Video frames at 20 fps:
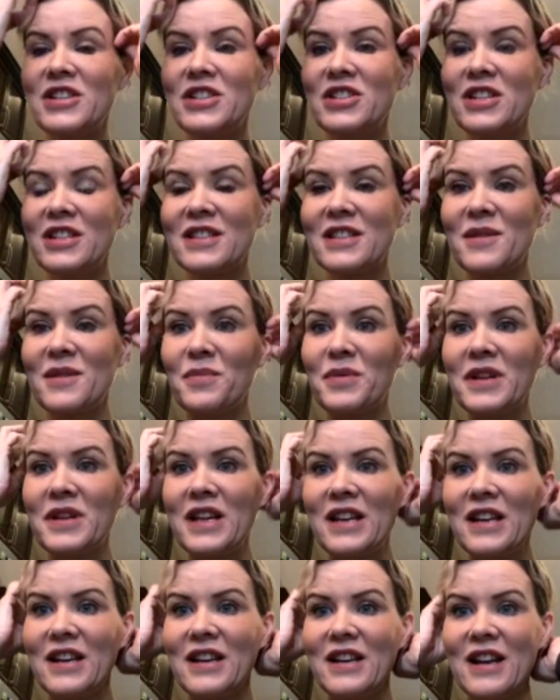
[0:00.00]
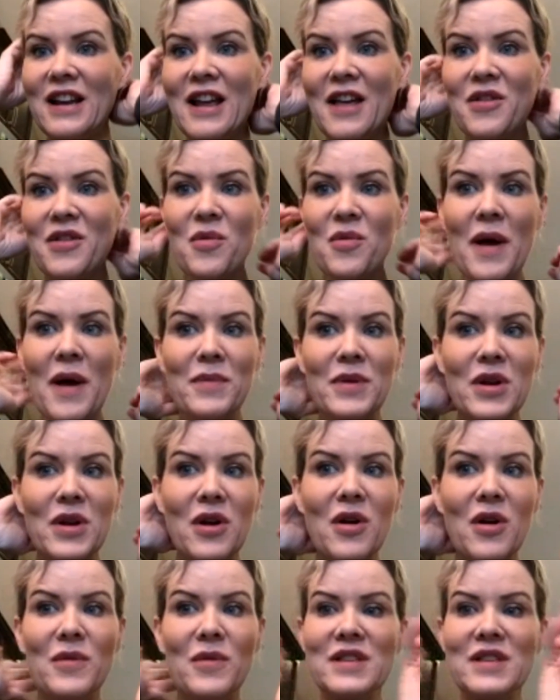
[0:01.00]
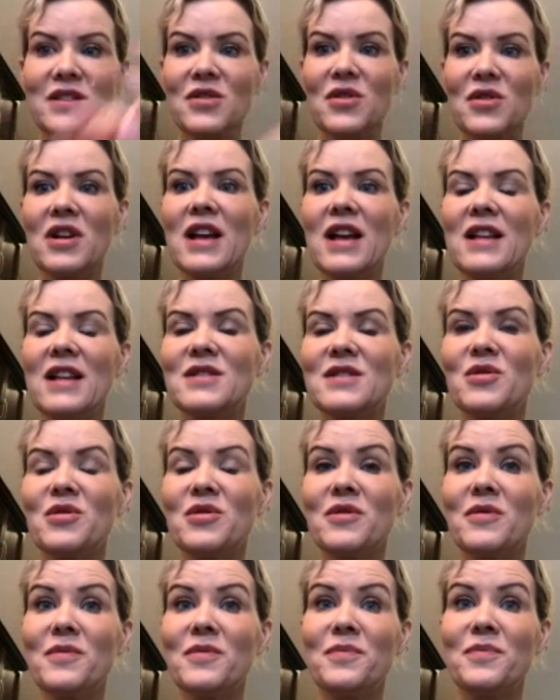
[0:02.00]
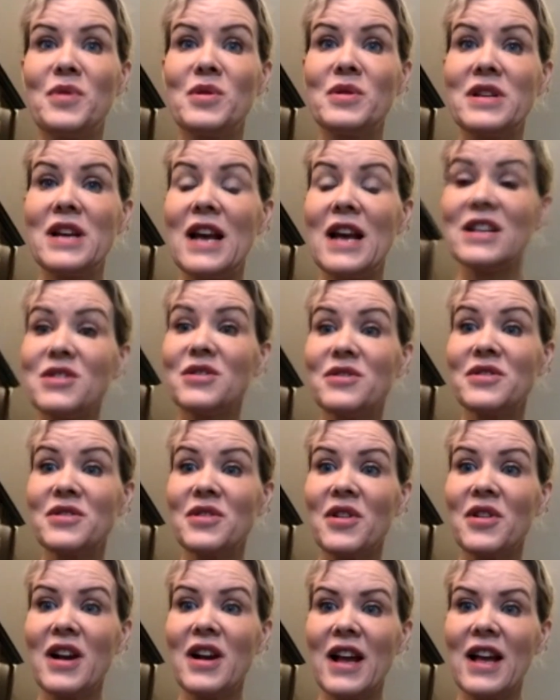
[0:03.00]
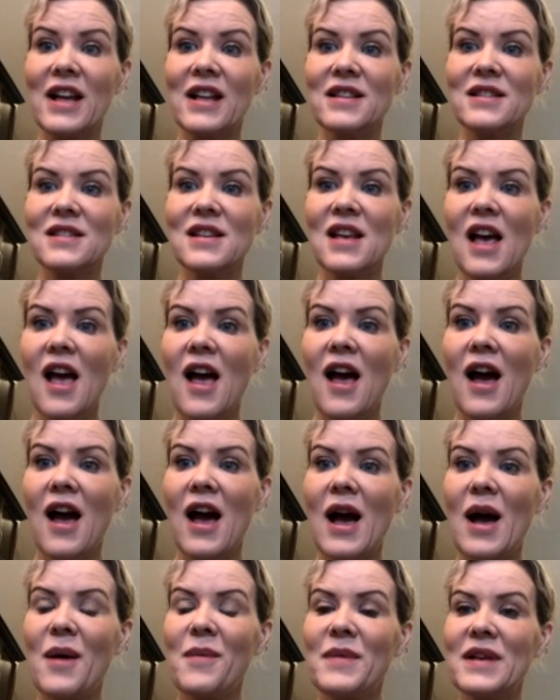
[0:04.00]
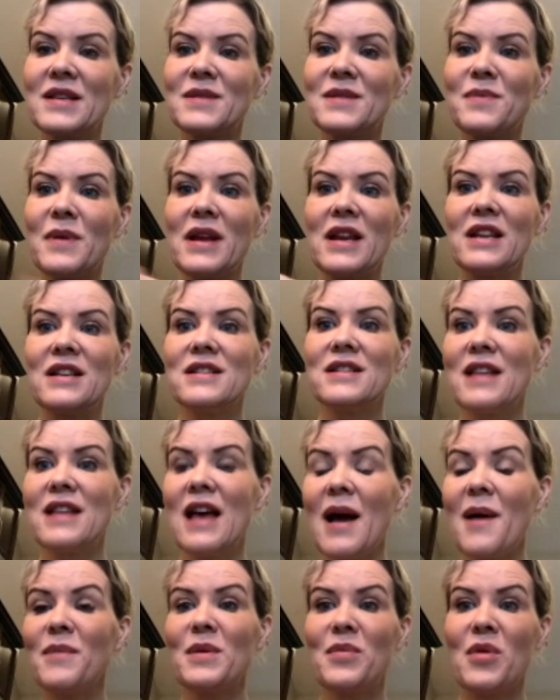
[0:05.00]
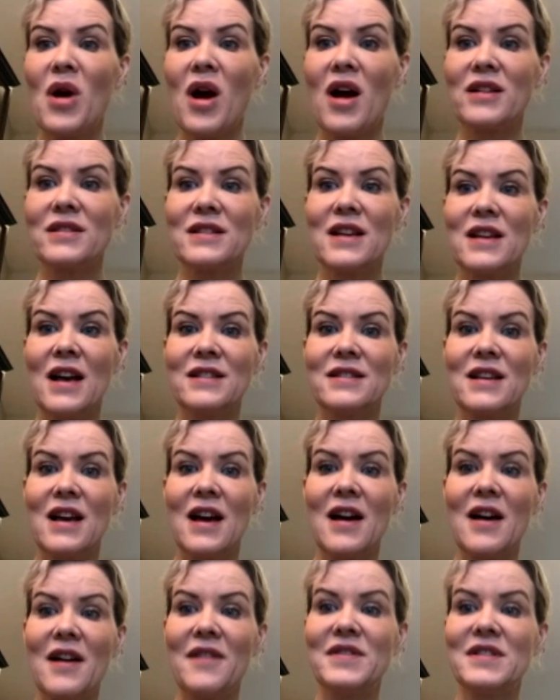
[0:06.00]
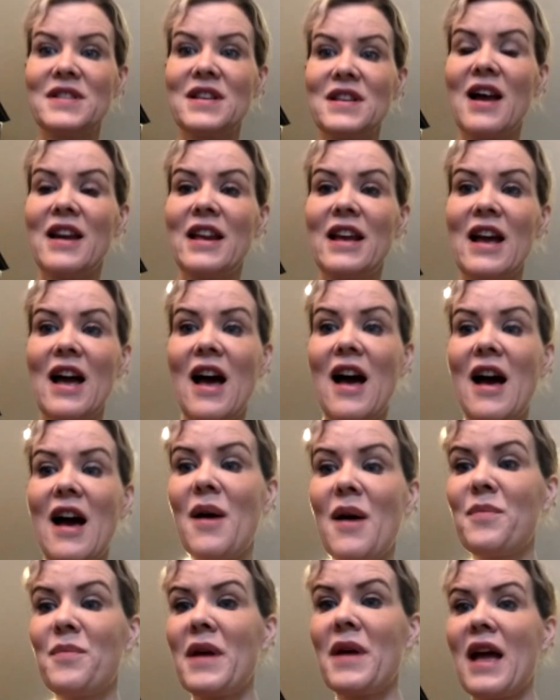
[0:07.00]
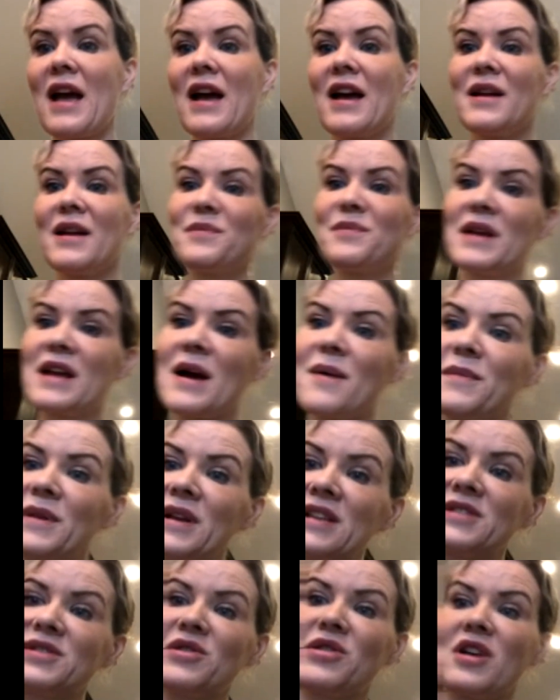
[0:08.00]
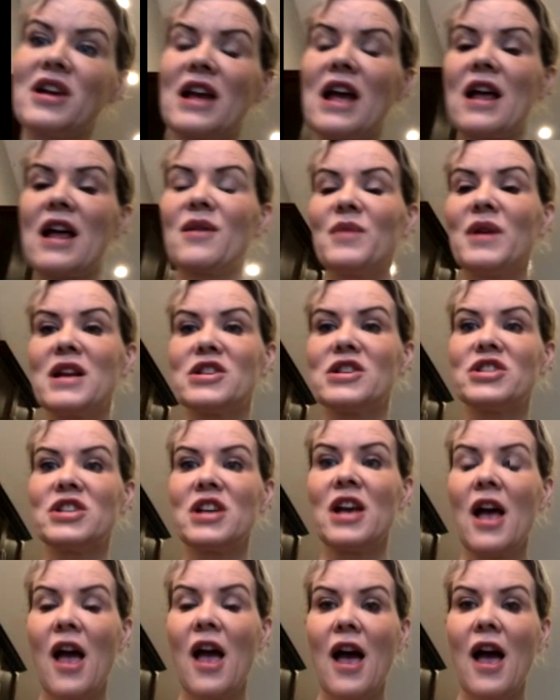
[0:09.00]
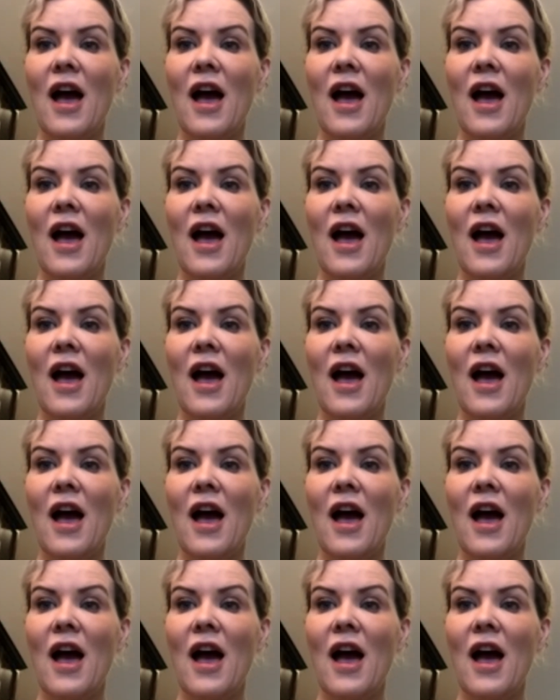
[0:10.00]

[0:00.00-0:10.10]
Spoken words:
actually just completed another webinar with surrogates or potential surrogates, explaining to them the process of signing up and becoming a surrogate, which